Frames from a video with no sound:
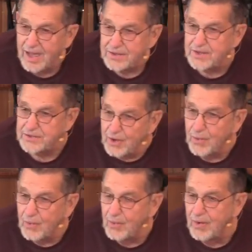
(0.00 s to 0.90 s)
to
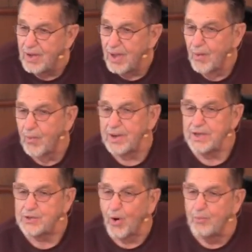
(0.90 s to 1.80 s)
do what
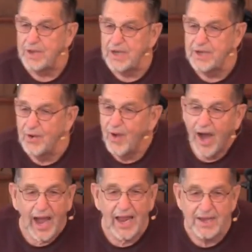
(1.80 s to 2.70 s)
he told me to do,
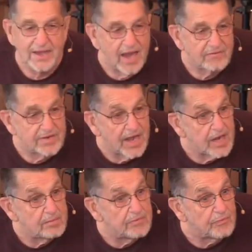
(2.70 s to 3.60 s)
I had never done
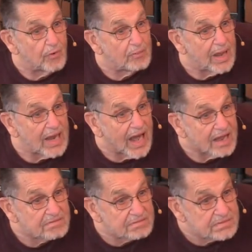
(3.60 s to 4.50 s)
it before in my life?